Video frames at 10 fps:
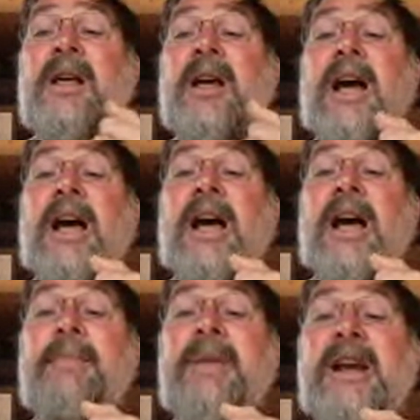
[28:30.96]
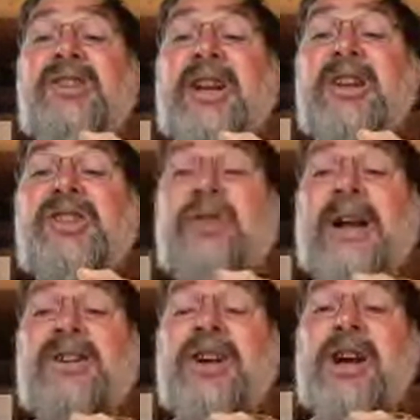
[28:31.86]
Here's a
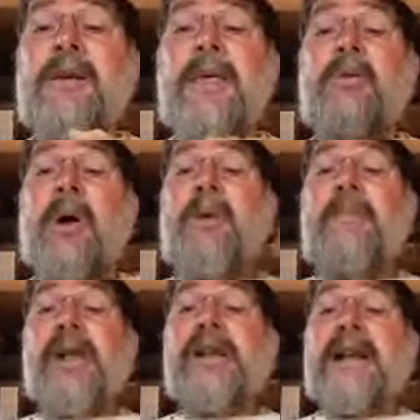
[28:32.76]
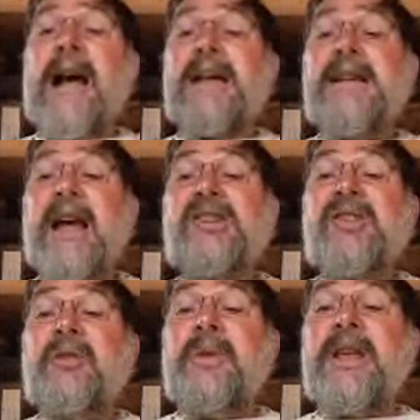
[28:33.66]
constructor. When we build a
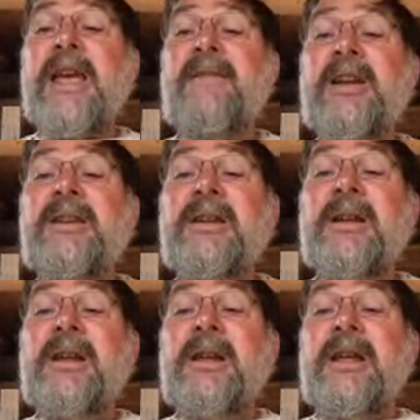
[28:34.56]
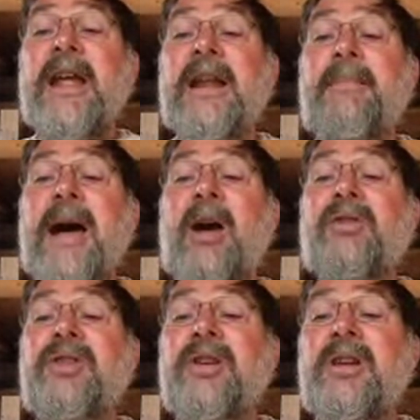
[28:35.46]
context, we give it an
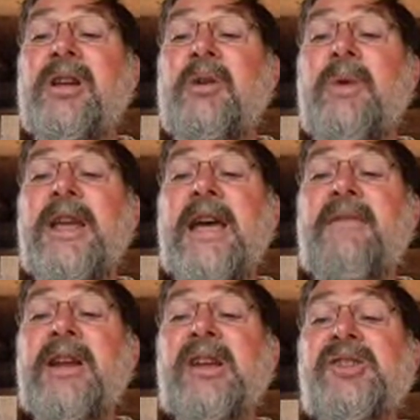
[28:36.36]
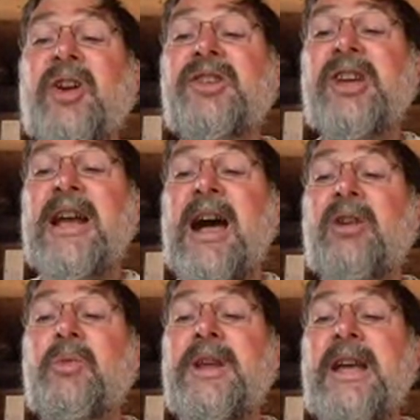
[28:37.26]
amount, we give it a source
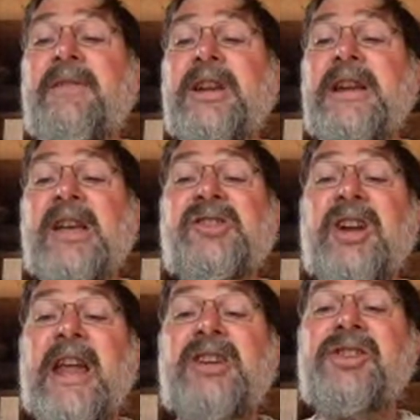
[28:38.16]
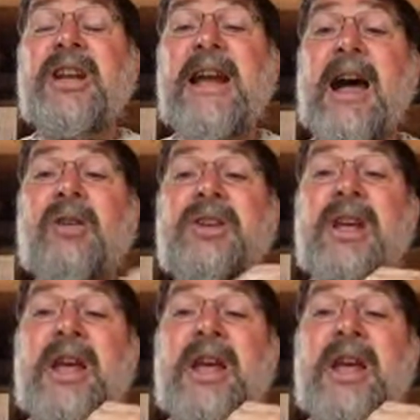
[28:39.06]
account, we give it a destination account.